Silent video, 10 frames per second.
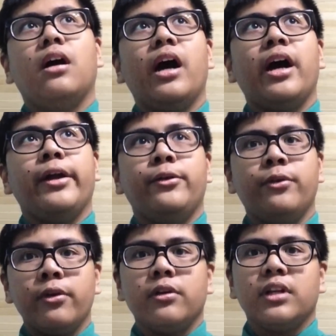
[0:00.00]
I
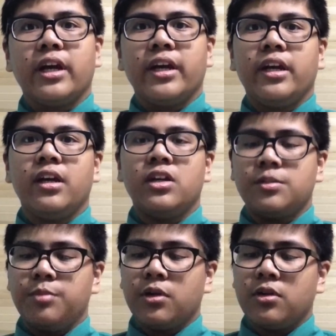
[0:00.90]
do not like
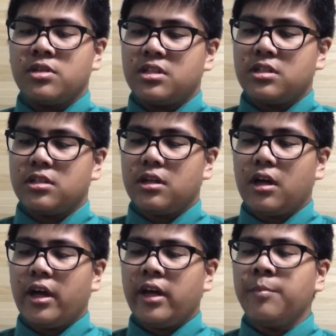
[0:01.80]
is because
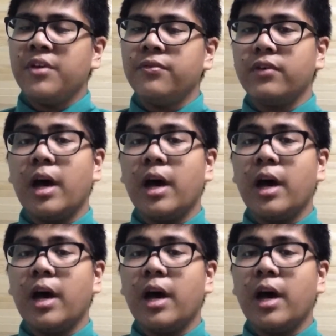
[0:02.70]
I am a,